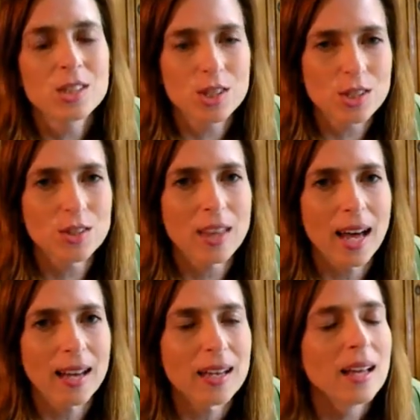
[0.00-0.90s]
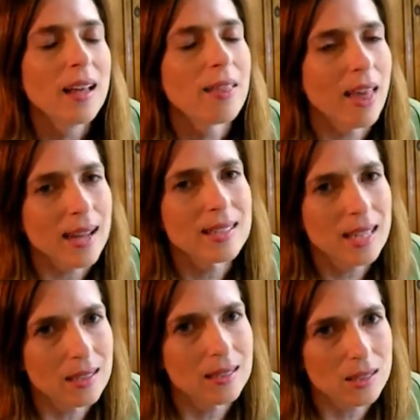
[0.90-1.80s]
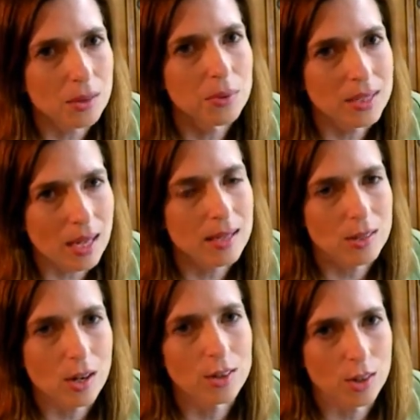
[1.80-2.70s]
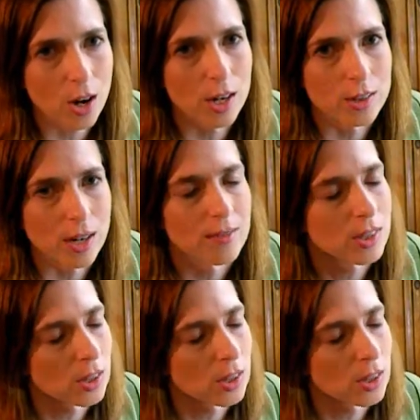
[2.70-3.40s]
to do that that data still resides on your hard drive,